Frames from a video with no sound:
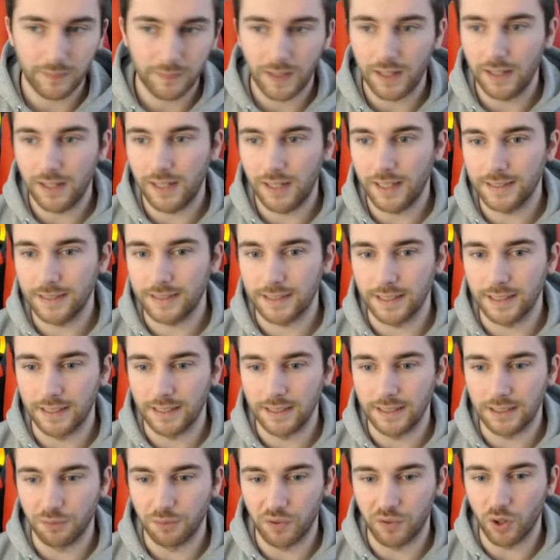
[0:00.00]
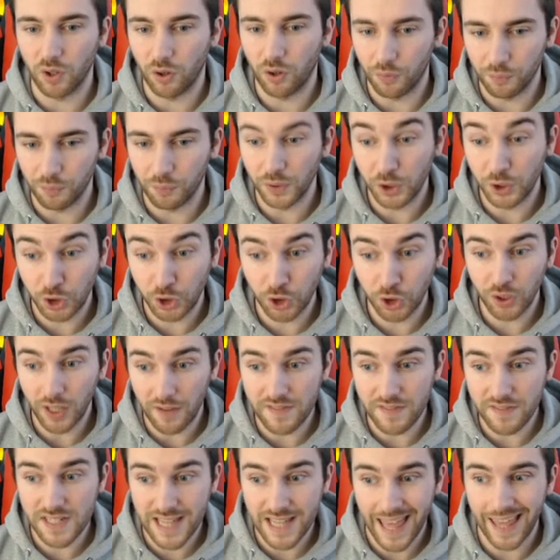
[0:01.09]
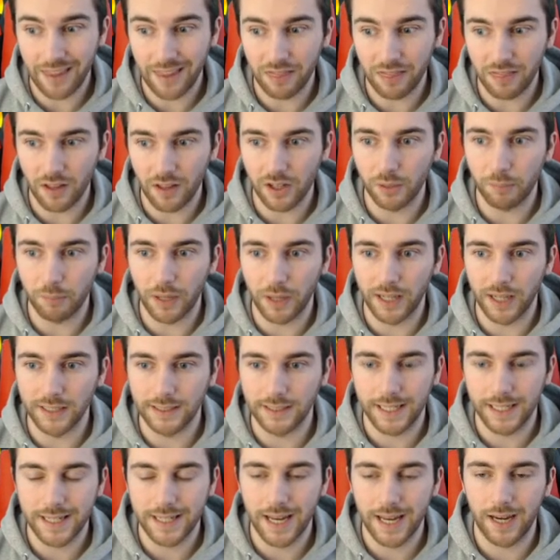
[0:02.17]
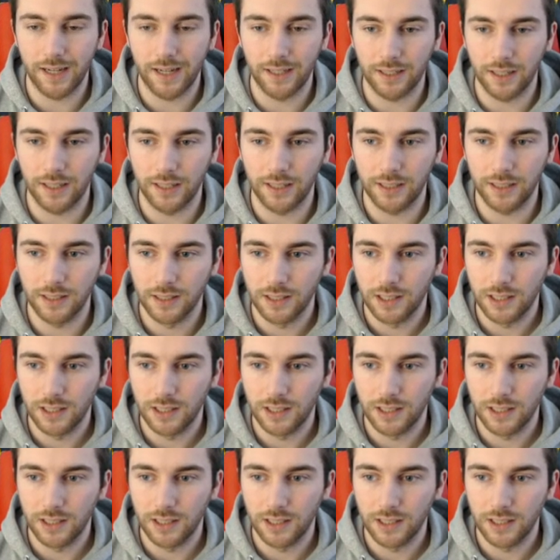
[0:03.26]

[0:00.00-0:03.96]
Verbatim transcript: And let's see. So we've got, we should have ten Thunder players there, technically.